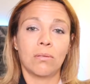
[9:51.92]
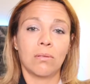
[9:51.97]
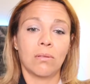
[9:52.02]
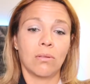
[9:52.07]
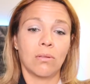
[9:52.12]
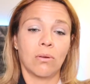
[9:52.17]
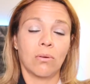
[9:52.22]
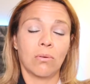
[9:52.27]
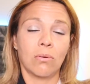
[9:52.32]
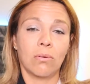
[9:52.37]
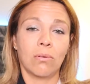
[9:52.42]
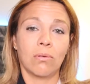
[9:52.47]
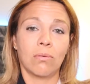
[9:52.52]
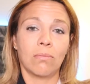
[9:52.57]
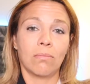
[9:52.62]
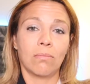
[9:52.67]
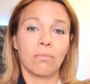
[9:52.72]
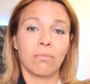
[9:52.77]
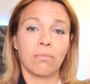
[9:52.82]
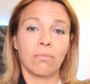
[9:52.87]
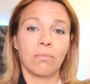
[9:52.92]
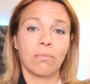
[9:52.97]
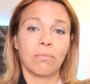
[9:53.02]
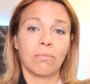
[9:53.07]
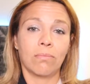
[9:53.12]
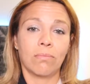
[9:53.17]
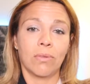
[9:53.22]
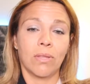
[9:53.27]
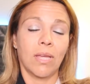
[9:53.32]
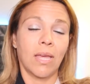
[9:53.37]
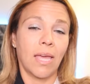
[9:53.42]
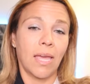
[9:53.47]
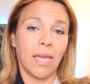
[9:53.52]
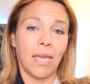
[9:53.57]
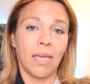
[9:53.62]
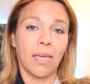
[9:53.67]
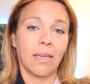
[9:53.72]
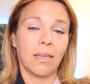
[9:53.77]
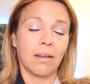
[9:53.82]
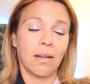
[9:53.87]
don't
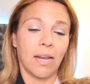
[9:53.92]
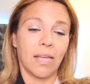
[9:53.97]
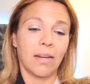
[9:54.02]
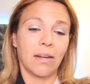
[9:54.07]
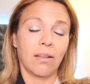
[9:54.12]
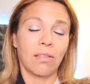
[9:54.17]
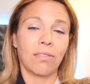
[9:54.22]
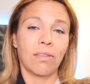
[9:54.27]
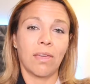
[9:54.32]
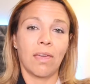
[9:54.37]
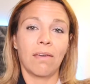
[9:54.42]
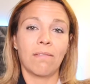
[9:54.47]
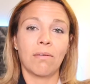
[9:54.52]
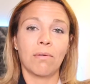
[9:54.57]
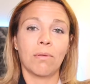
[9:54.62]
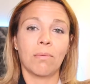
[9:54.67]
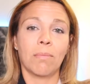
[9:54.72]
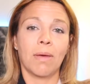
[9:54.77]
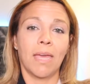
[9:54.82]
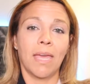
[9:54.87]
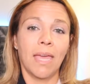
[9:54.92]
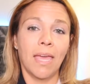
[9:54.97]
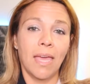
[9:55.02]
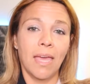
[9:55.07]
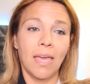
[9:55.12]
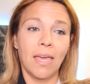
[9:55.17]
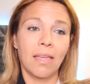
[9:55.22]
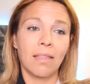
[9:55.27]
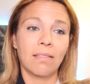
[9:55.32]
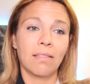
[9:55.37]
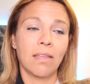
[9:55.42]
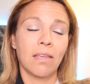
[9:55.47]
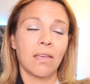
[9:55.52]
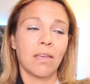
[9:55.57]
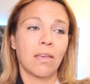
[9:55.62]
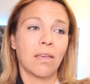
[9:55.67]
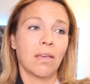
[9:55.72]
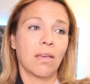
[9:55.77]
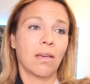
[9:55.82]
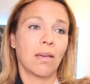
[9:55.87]
hang like nothing heavy with my hand,
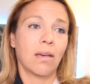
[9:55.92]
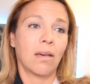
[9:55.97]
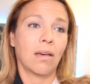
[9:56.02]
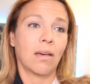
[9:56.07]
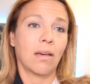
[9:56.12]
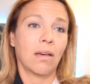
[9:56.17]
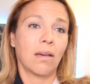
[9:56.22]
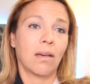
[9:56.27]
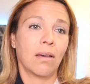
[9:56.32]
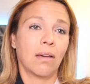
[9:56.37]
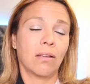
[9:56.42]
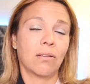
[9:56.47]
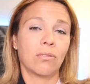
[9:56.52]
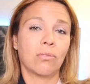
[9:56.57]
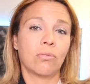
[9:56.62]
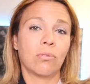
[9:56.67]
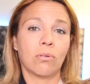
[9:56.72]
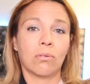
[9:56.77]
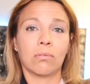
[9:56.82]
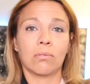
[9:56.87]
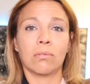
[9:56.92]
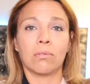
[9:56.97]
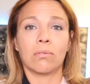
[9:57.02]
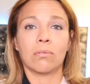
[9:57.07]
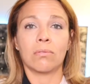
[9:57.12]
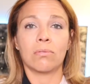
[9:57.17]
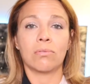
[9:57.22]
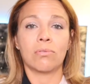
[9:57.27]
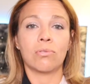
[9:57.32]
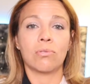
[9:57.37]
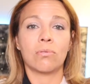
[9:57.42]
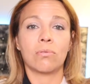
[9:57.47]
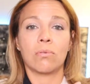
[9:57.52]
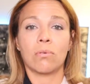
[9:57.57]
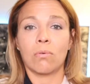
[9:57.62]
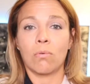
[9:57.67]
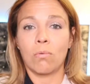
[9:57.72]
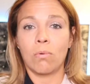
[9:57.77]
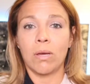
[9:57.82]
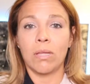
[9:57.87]
to don't
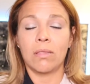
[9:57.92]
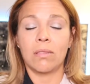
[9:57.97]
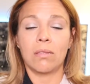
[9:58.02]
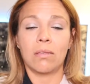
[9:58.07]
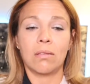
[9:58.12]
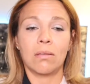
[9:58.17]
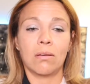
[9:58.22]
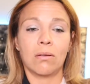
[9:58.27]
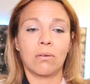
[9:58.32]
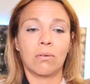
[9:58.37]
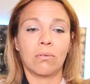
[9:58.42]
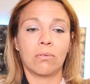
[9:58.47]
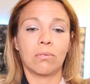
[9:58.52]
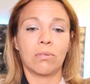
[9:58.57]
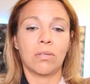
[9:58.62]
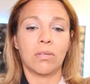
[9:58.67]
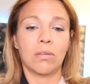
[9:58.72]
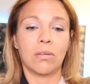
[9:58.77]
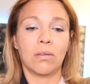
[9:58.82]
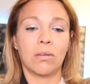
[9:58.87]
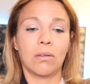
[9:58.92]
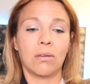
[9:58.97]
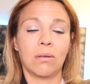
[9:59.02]
wet all the